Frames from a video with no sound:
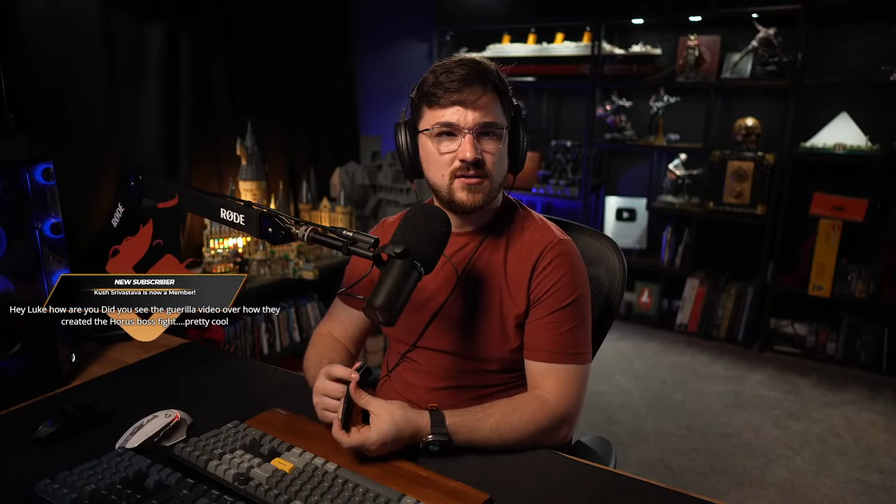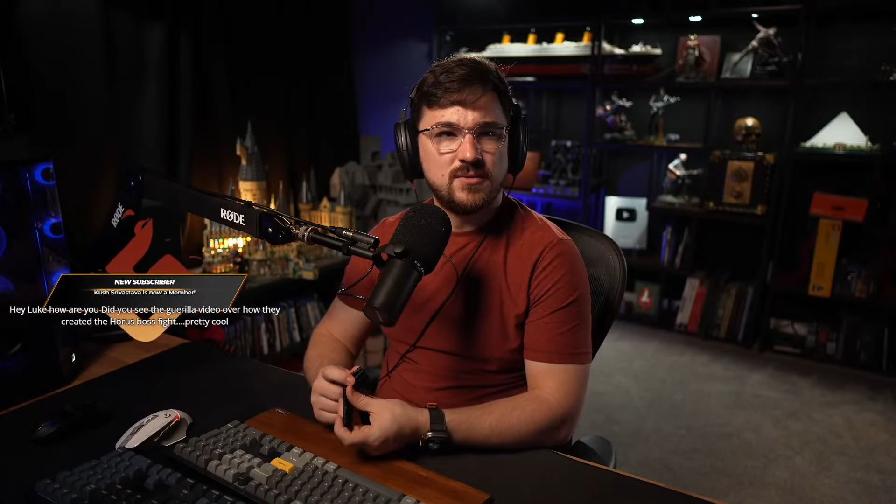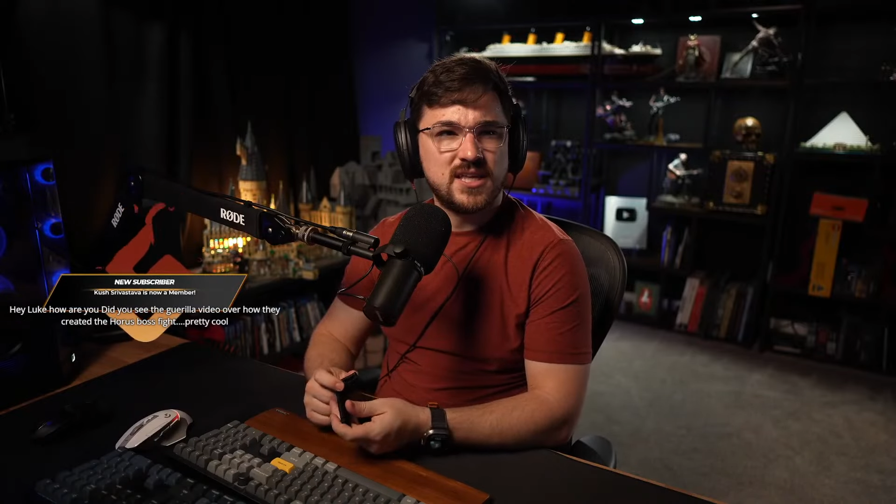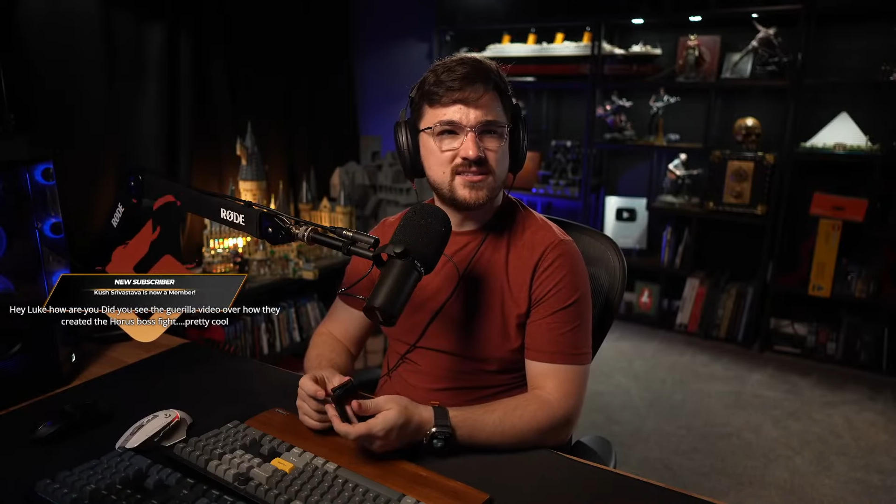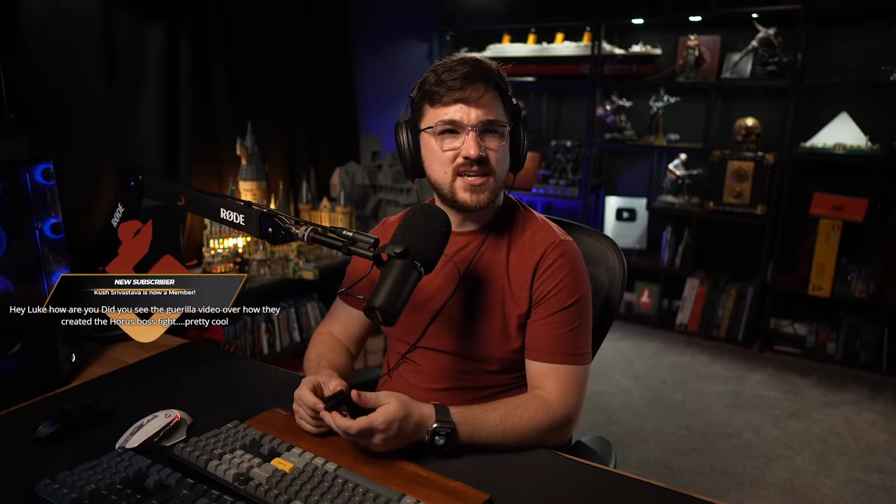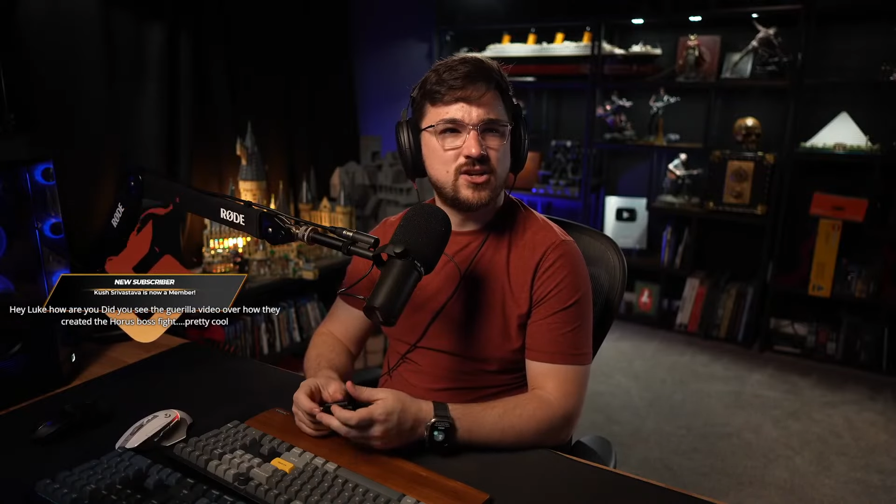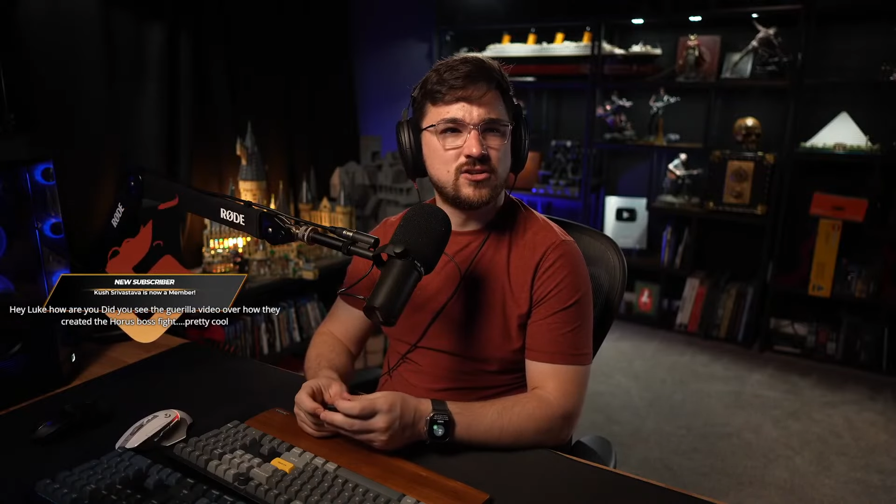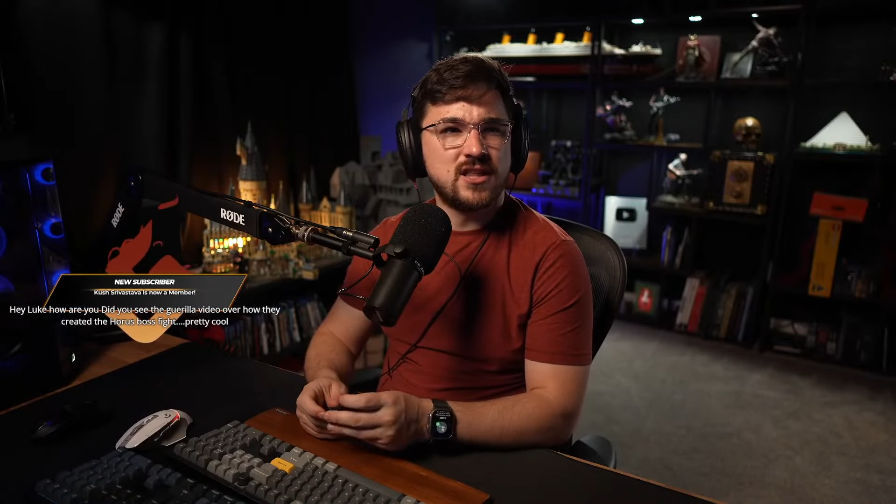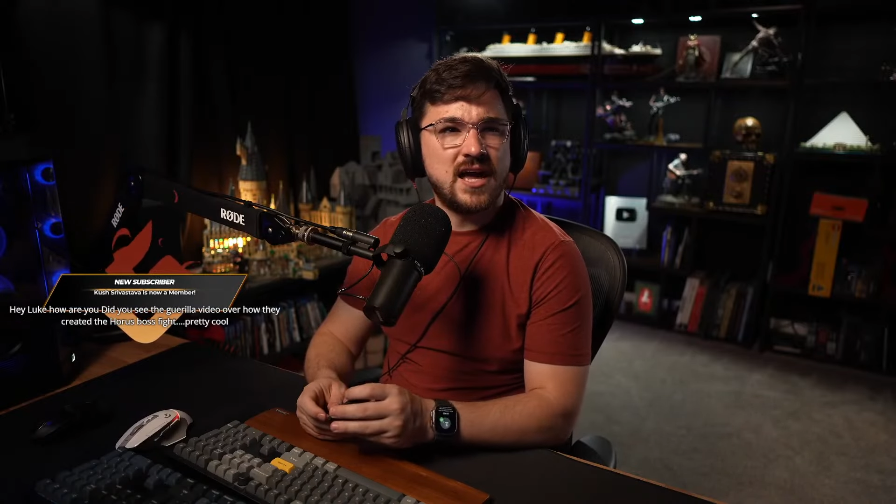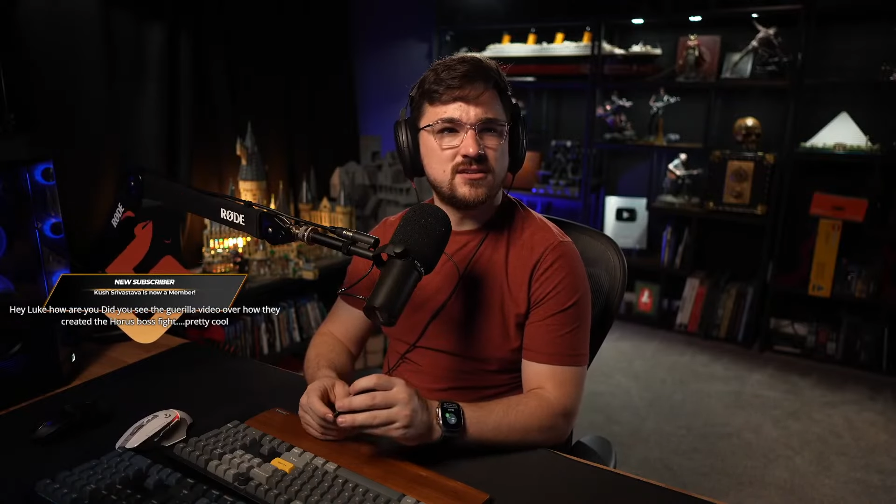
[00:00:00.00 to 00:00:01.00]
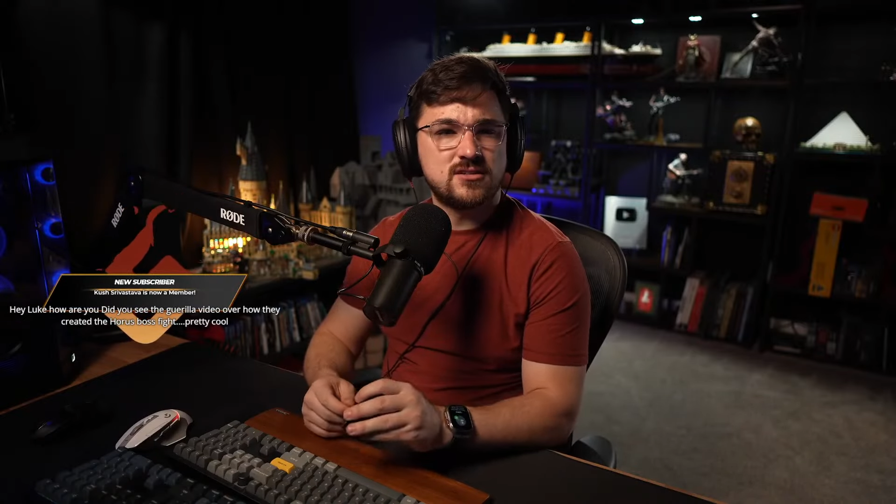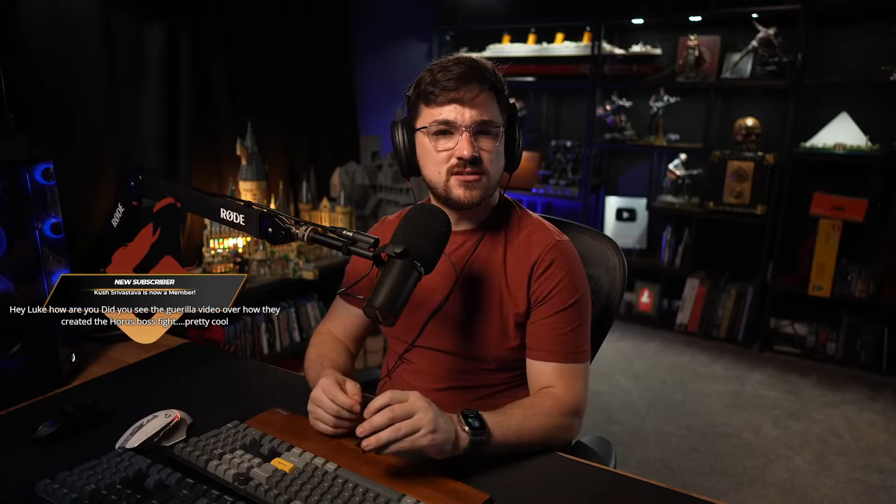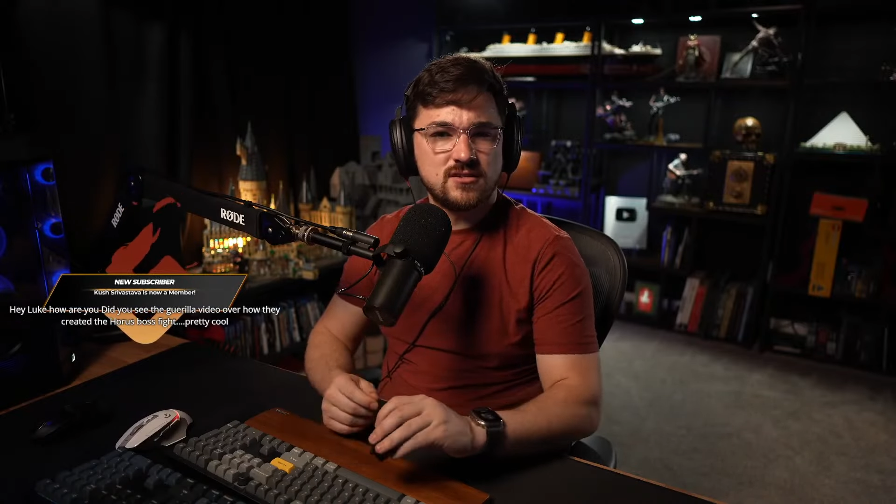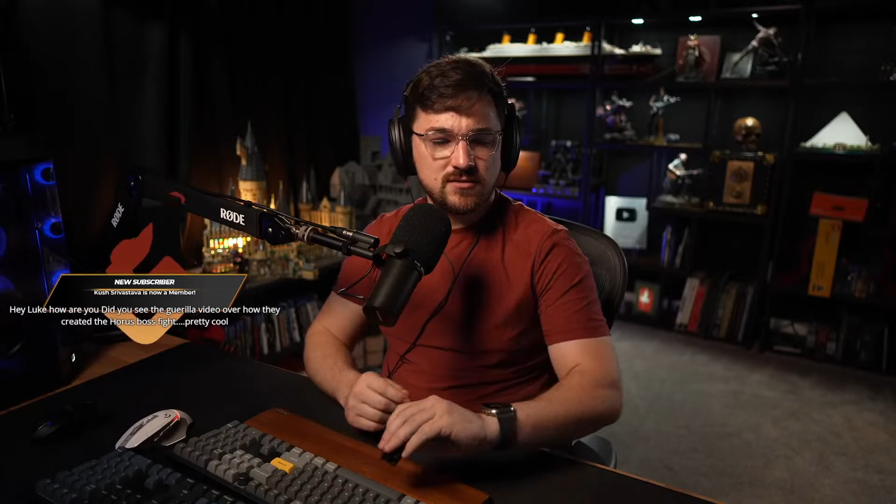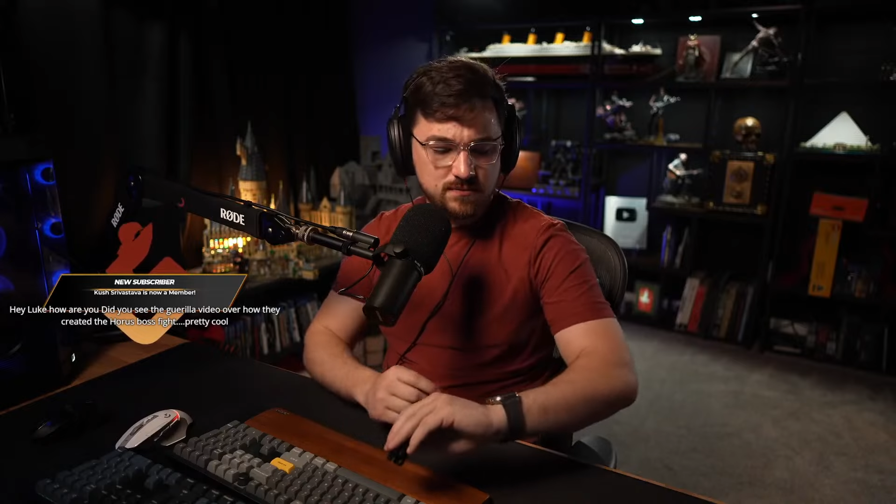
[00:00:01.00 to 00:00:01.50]
but that's like your
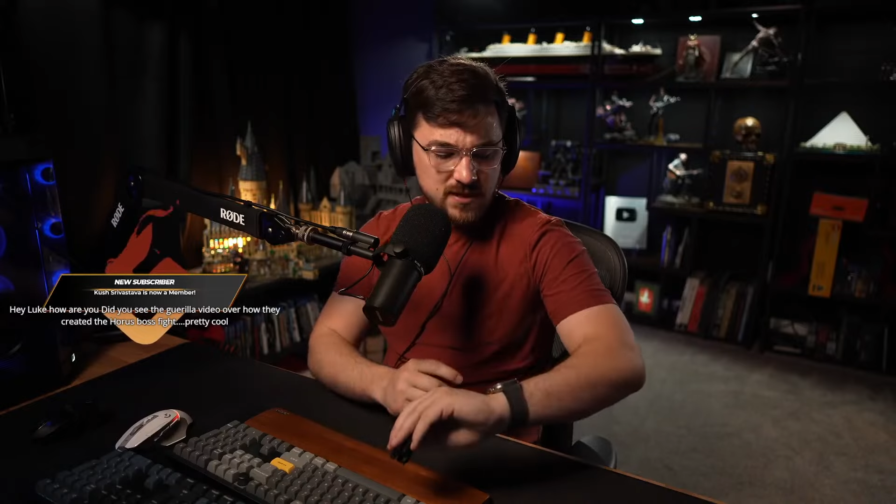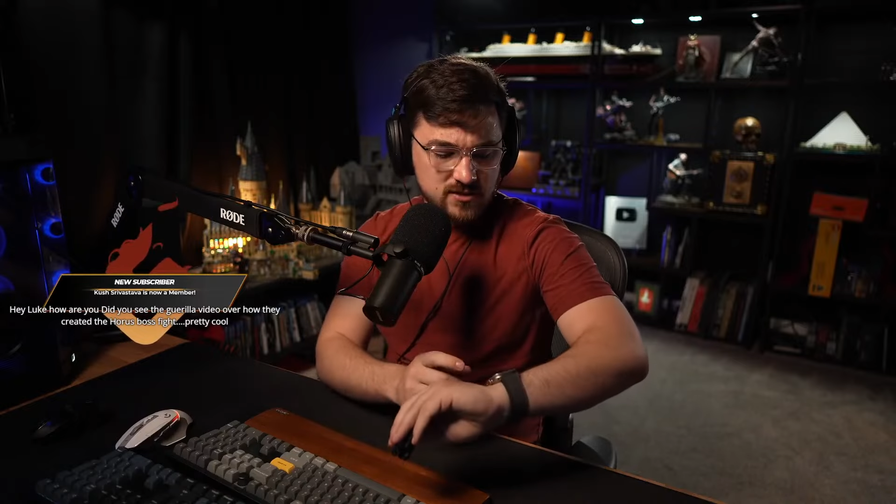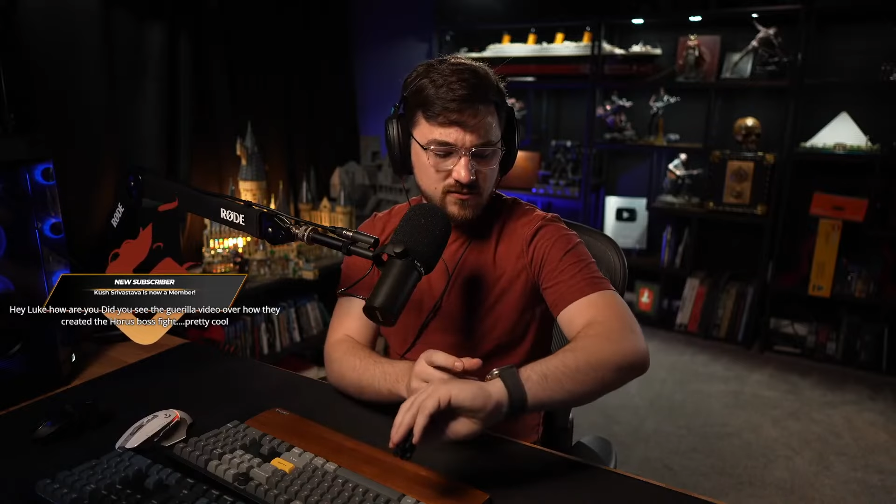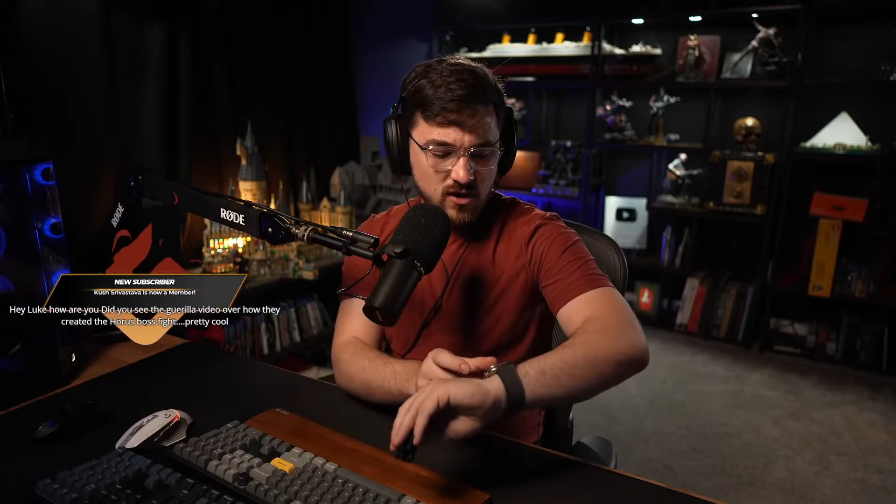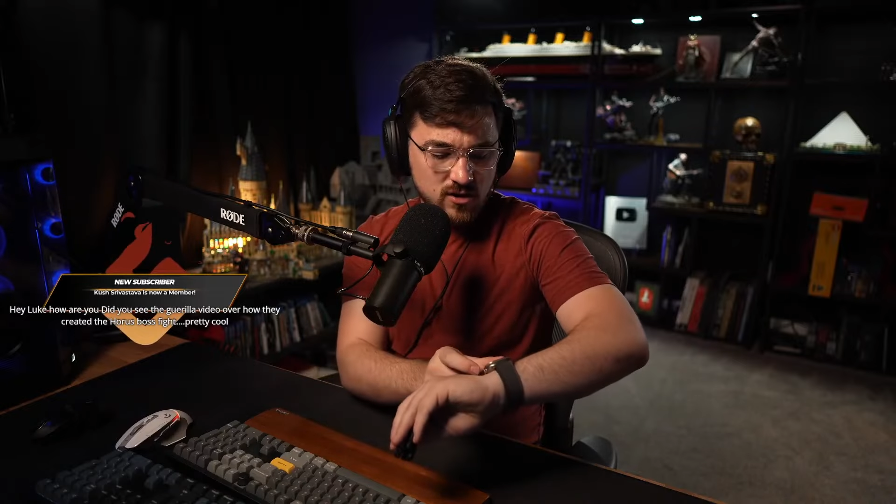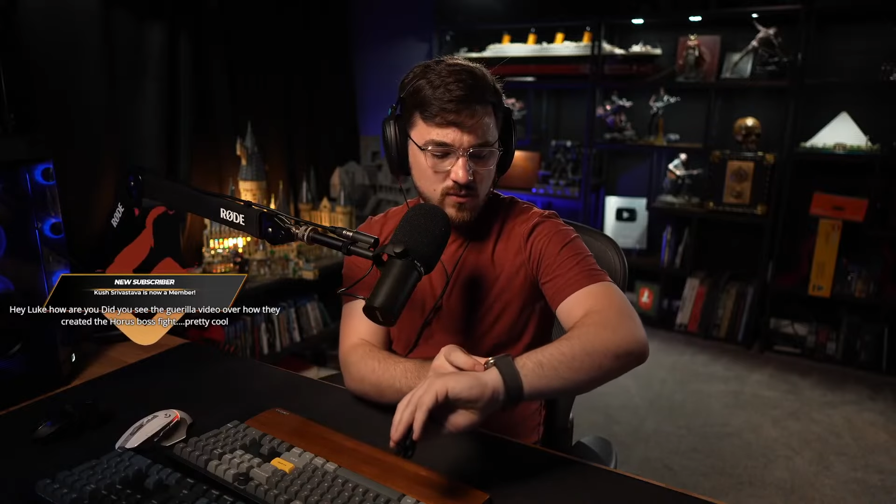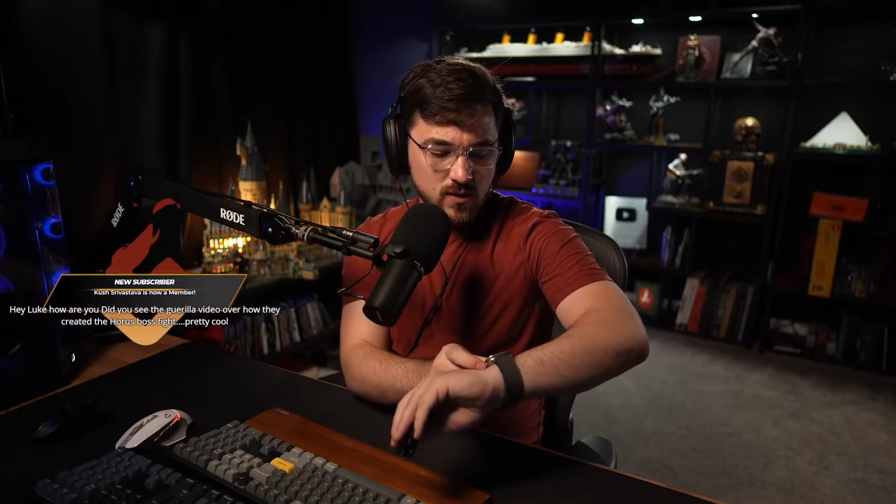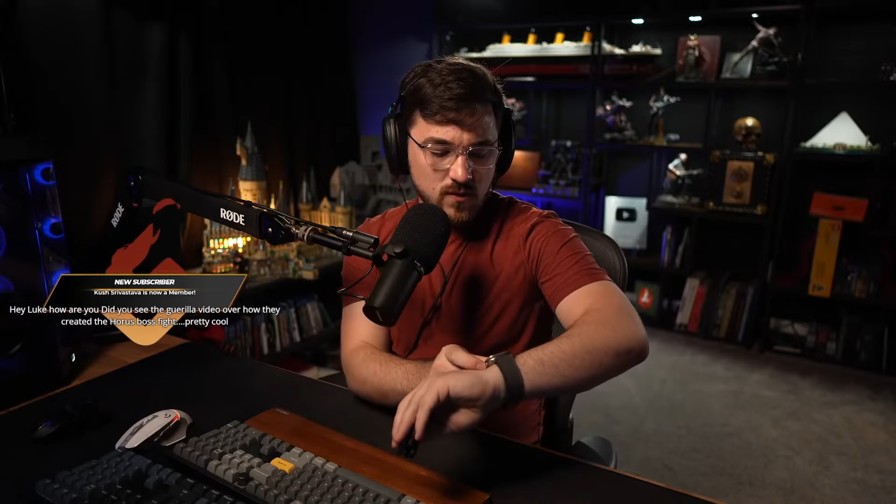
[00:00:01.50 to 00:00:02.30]
last piece of hardware.